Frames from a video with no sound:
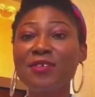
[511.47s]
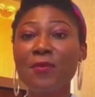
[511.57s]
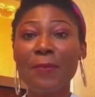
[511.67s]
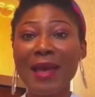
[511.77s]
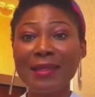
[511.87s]
to
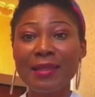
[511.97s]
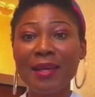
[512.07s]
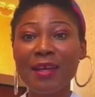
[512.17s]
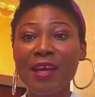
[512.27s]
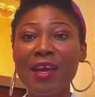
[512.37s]
your
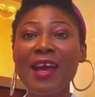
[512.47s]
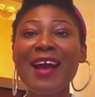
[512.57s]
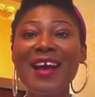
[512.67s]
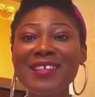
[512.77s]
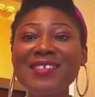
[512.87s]
partner
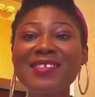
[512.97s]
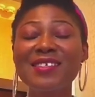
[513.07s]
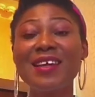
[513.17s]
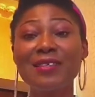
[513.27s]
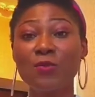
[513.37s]
has to
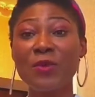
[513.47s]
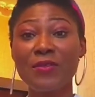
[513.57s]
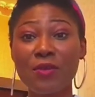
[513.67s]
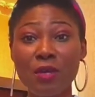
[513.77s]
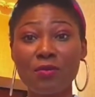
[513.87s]
start
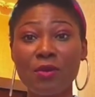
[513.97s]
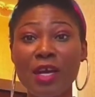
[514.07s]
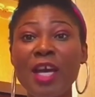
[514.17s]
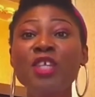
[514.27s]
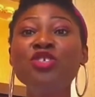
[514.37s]
with you.